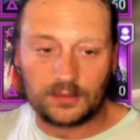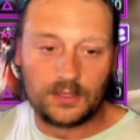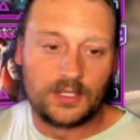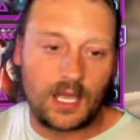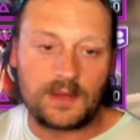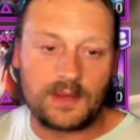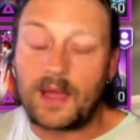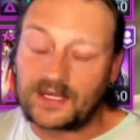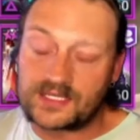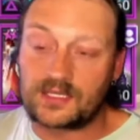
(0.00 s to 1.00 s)
I mean,
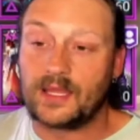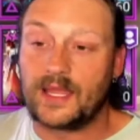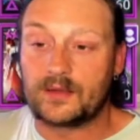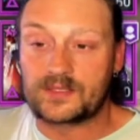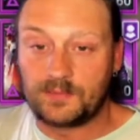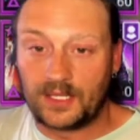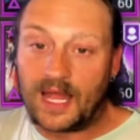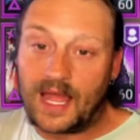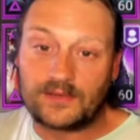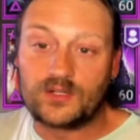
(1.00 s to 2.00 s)
minus the Legos, but
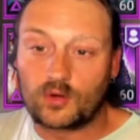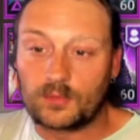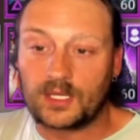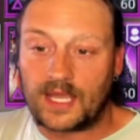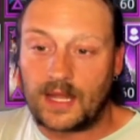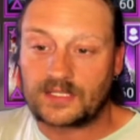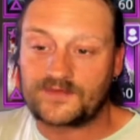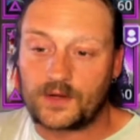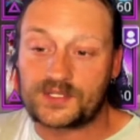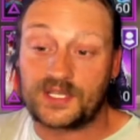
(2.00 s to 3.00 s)
I have a normal account as
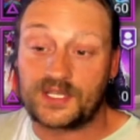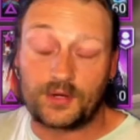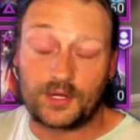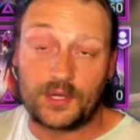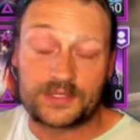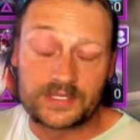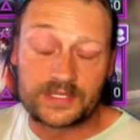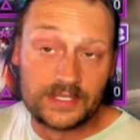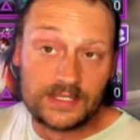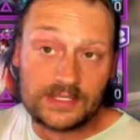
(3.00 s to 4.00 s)
far as gear goes.
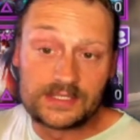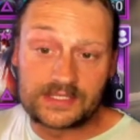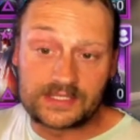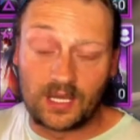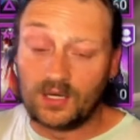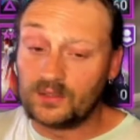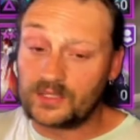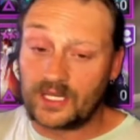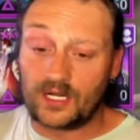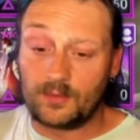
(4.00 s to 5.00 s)
So,
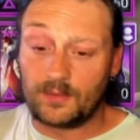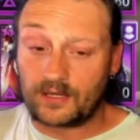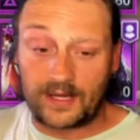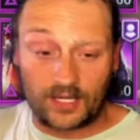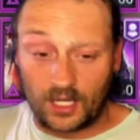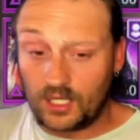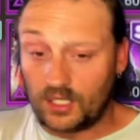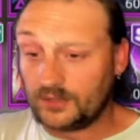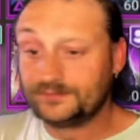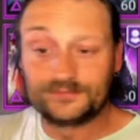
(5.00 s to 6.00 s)
you know, my Great
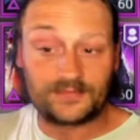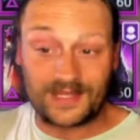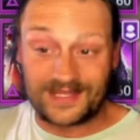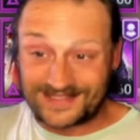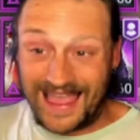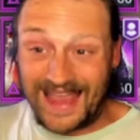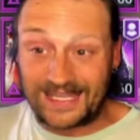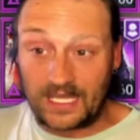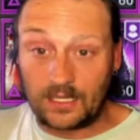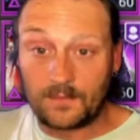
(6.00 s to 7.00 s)
Hall is
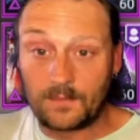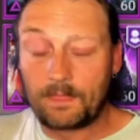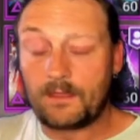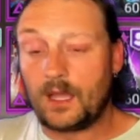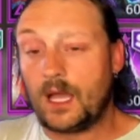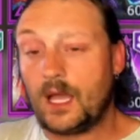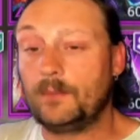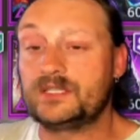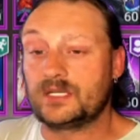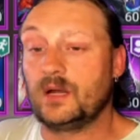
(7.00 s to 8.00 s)
lacking.
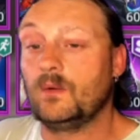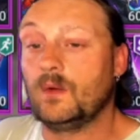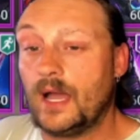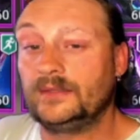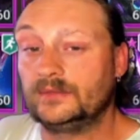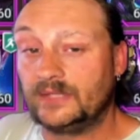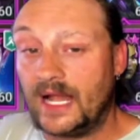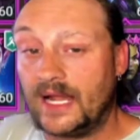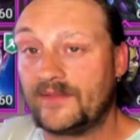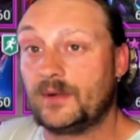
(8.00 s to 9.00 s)
But what?
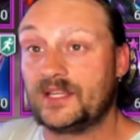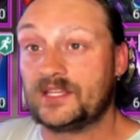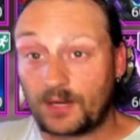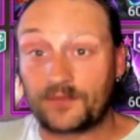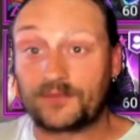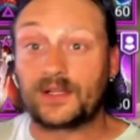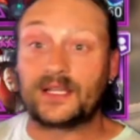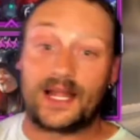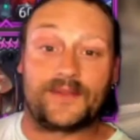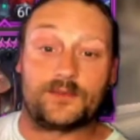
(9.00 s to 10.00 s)
Not everybody's perfect.
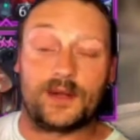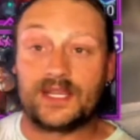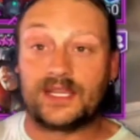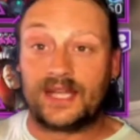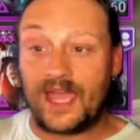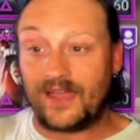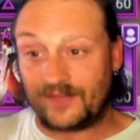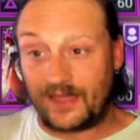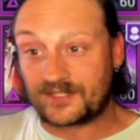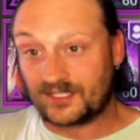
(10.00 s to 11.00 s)
Not everybody can have
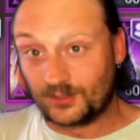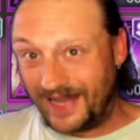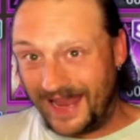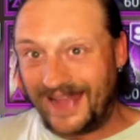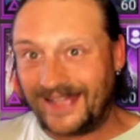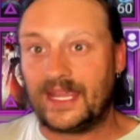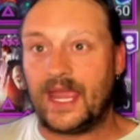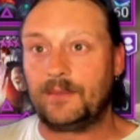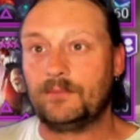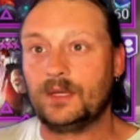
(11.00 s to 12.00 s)
absolute end
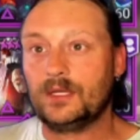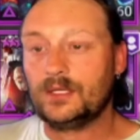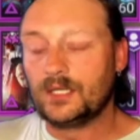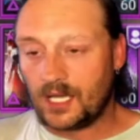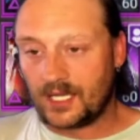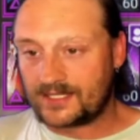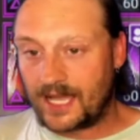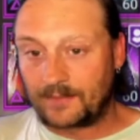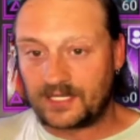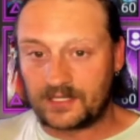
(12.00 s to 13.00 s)
game,
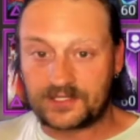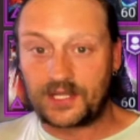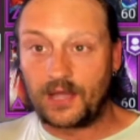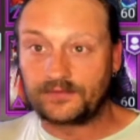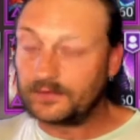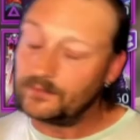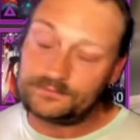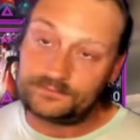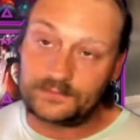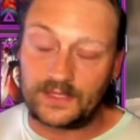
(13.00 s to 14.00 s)
top tier stuff.
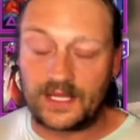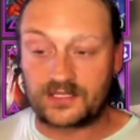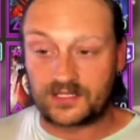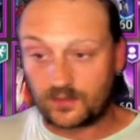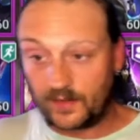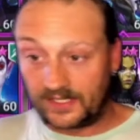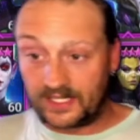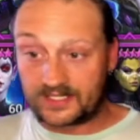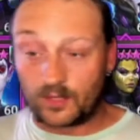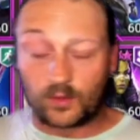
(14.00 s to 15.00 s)
I mean, that's just the way it
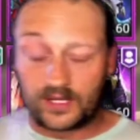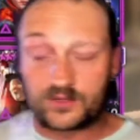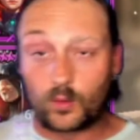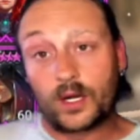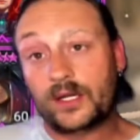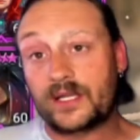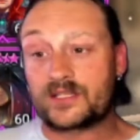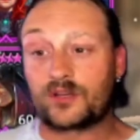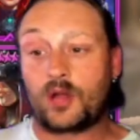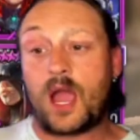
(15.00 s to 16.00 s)
is. It's work. It's
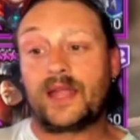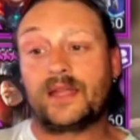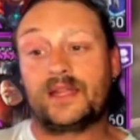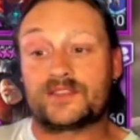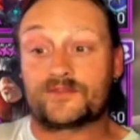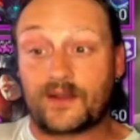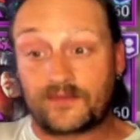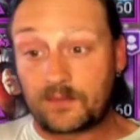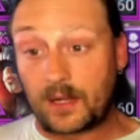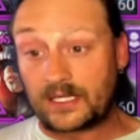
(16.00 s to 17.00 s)
a grind. It is for
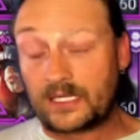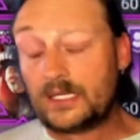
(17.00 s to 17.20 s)
everybody.